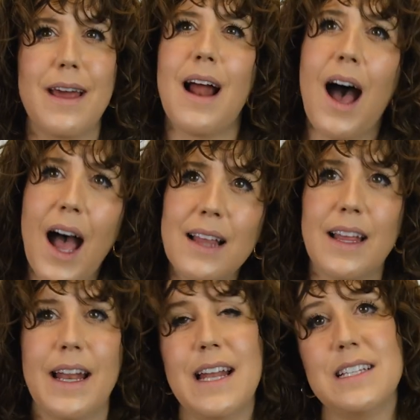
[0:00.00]
and
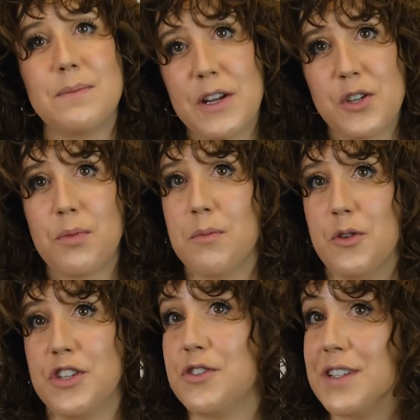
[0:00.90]
highlight any special
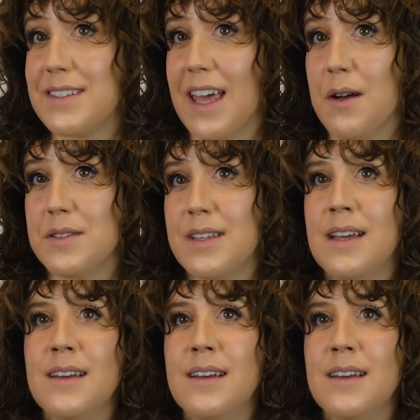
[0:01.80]
promotions or discounts.